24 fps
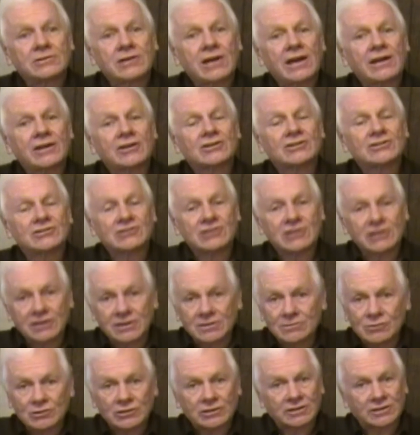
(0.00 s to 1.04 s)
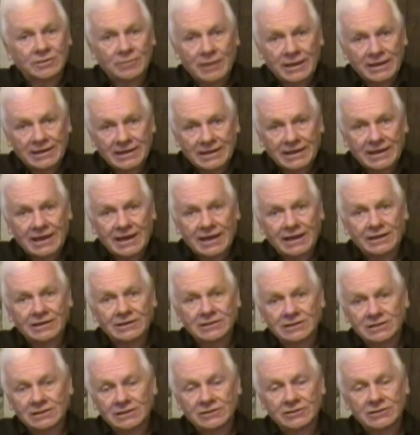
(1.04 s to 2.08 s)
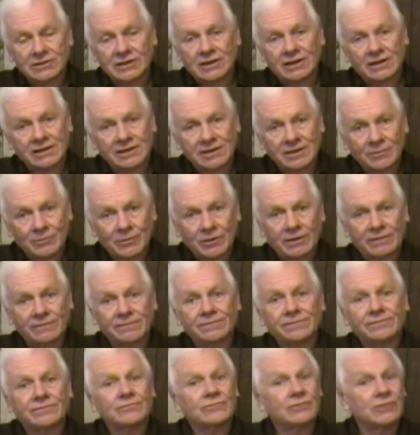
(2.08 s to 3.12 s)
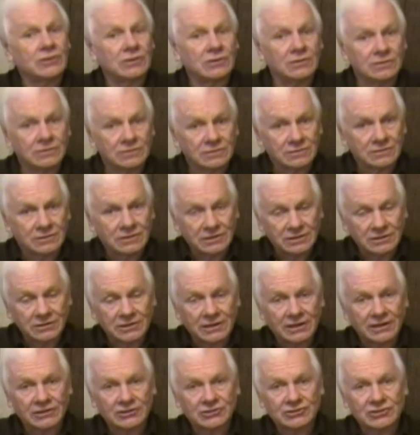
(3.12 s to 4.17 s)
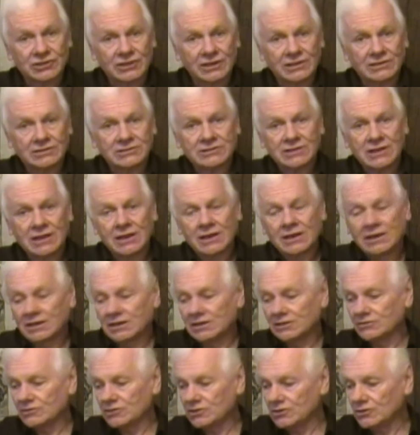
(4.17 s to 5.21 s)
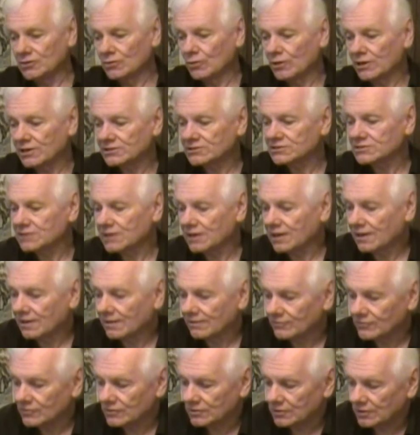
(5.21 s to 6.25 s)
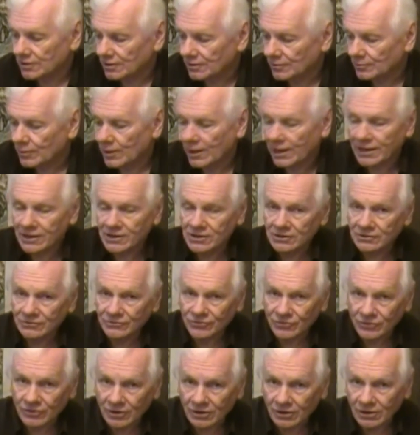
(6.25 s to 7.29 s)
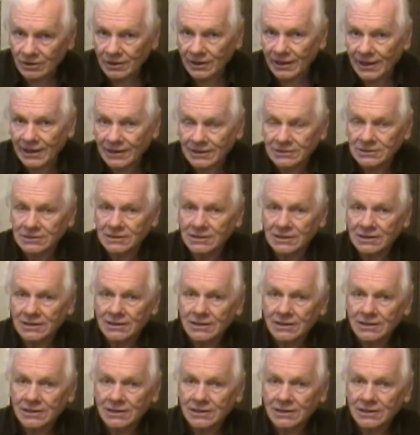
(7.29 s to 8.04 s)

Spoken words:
Canada's thinking about it. The Bank of Canada, the IMF, the United States. In the U.S., they have the Banking for All Act.